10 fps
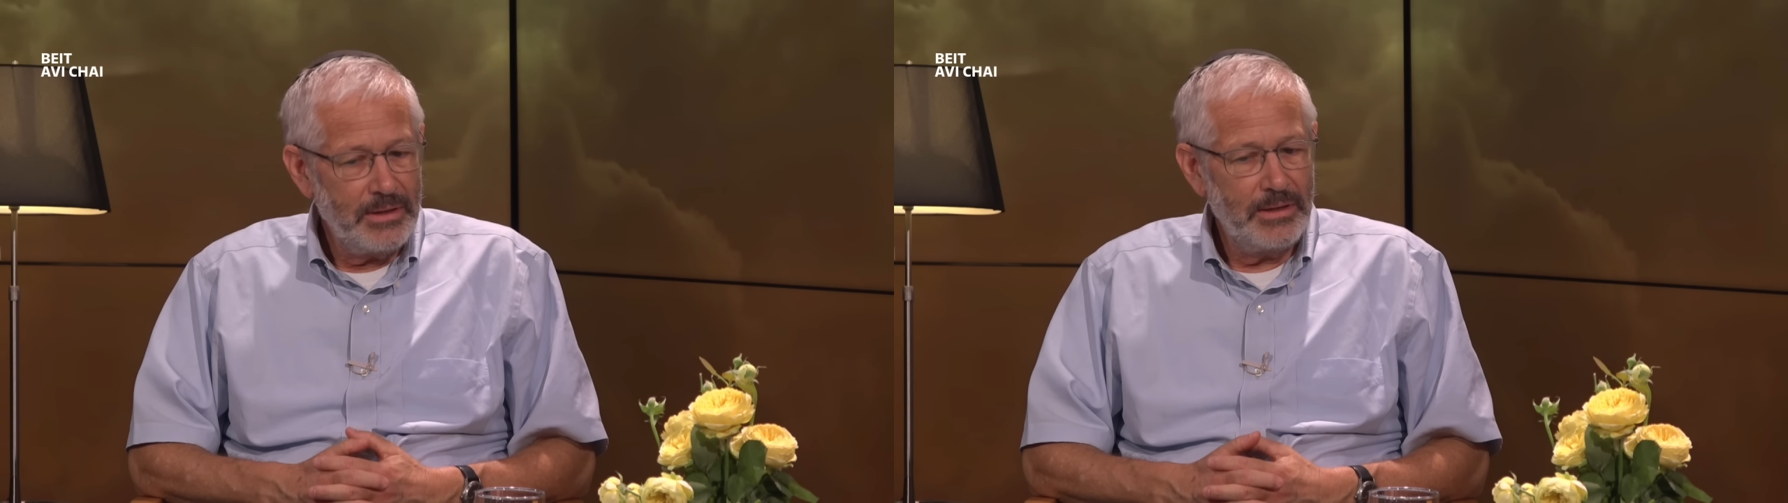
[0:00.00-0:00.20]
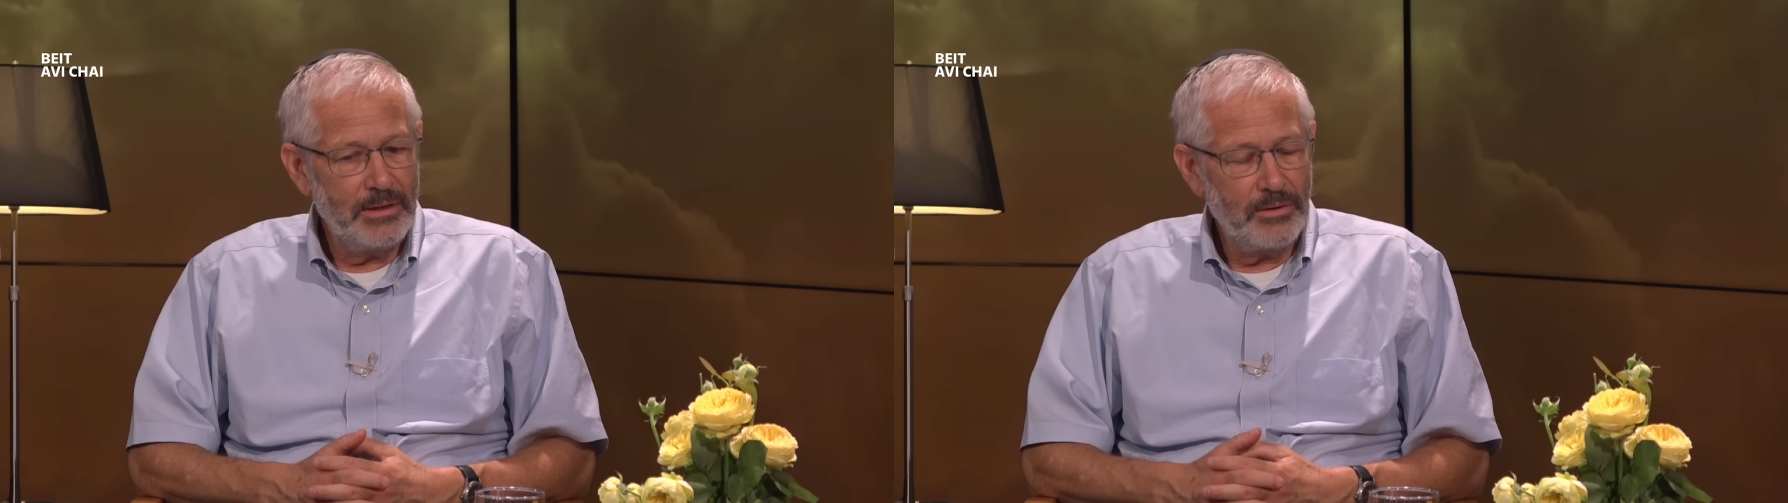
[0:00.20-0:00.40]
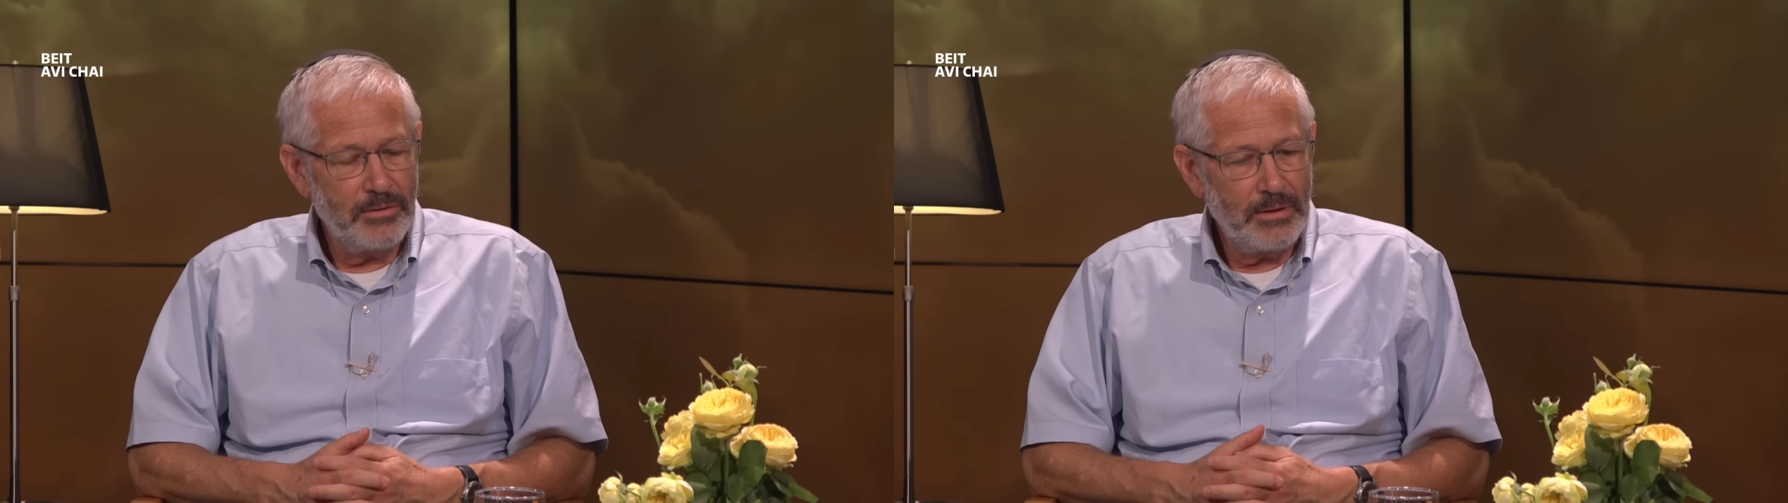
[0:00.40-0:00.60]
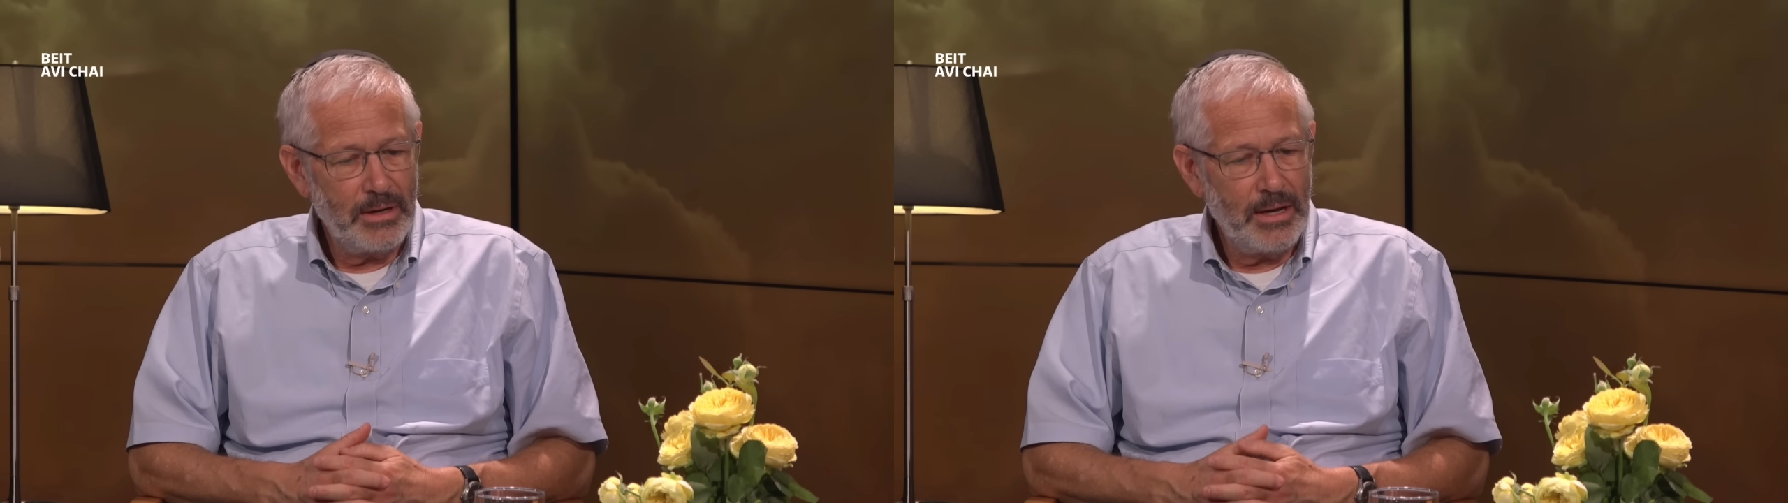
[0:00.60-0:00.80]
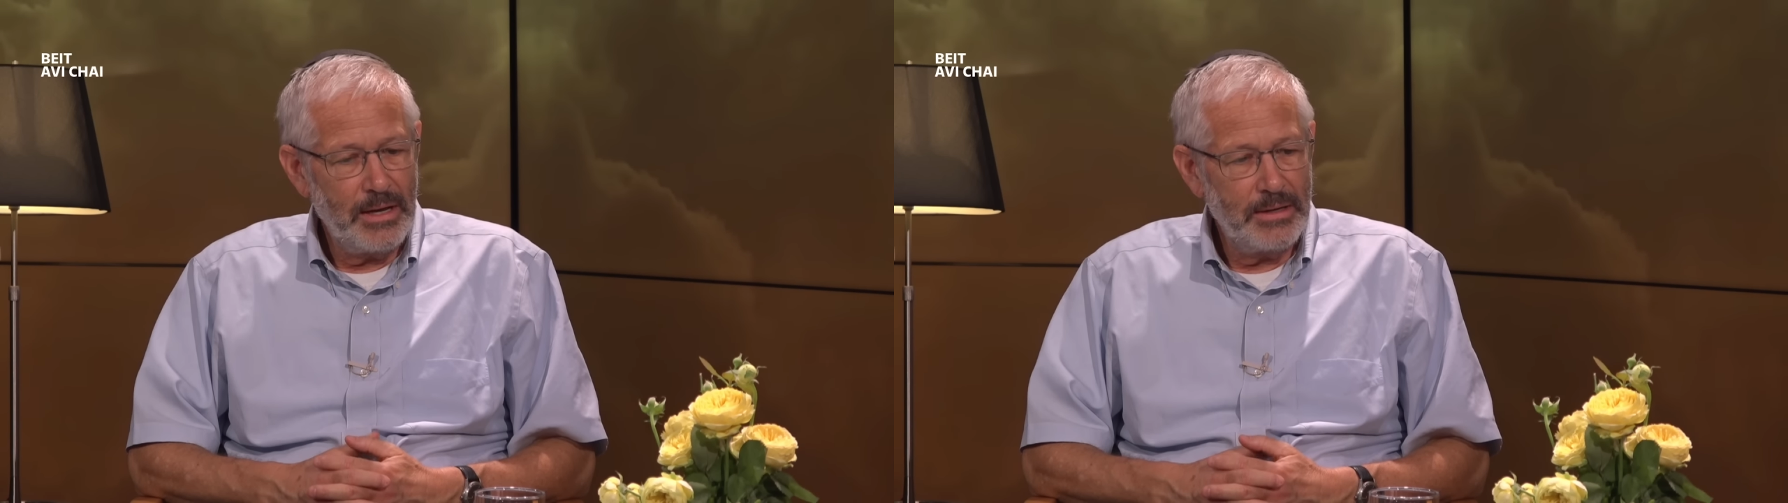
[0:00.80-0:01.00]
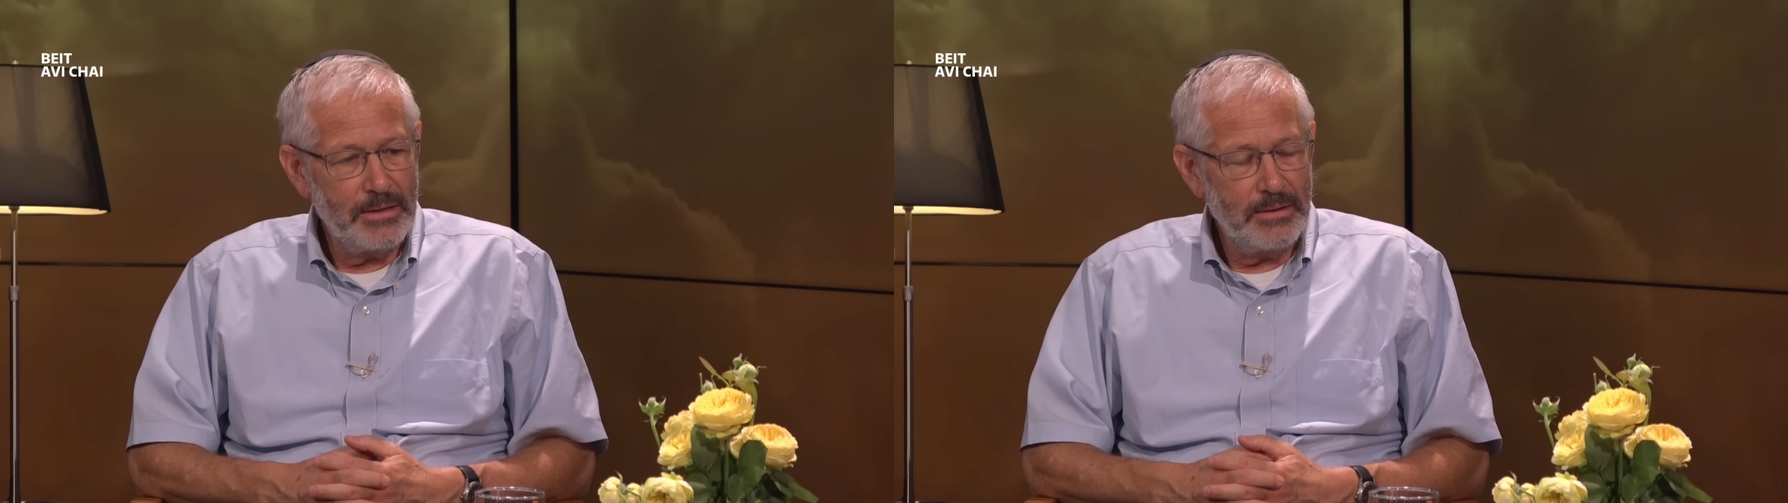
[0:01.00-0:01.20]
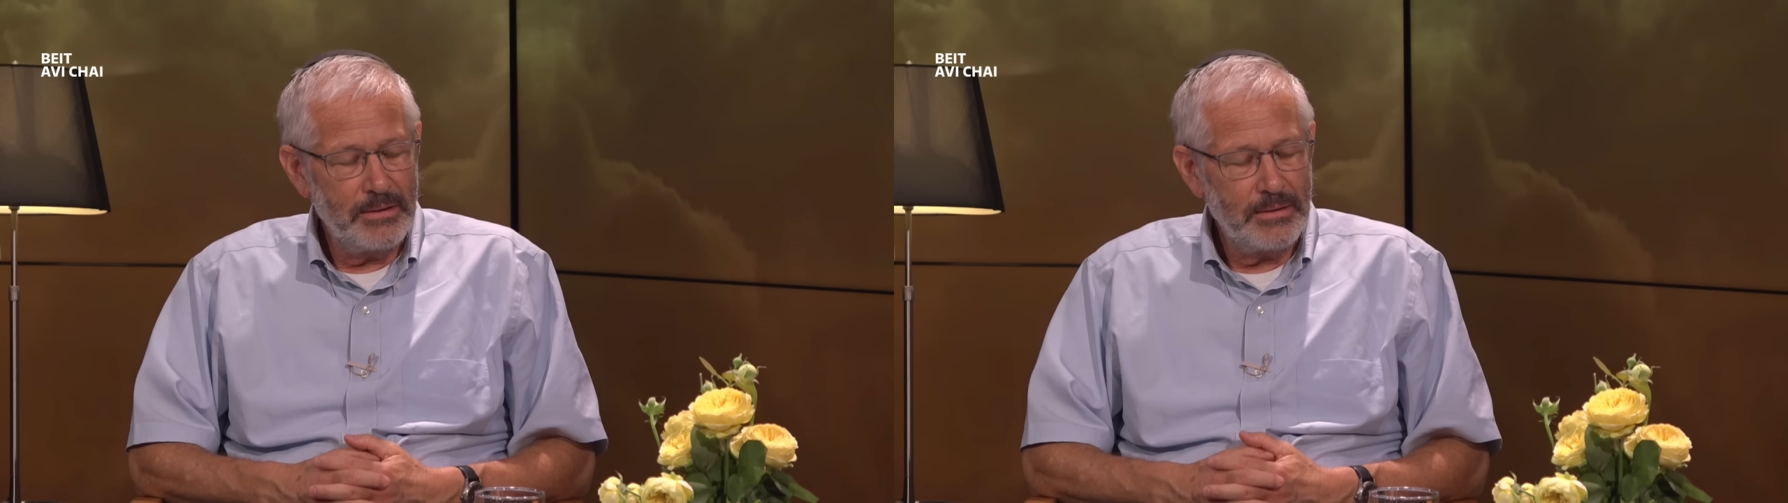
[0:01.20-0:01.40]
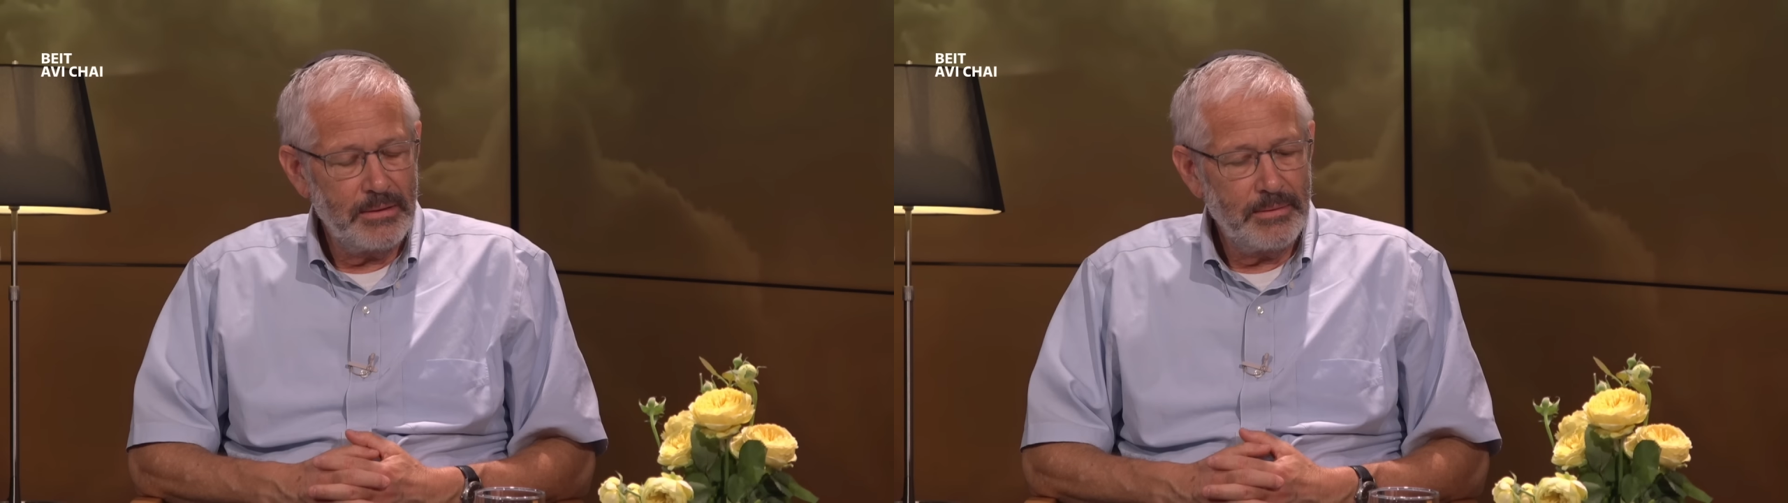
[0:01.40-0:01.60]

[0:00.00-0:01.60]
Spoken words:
here and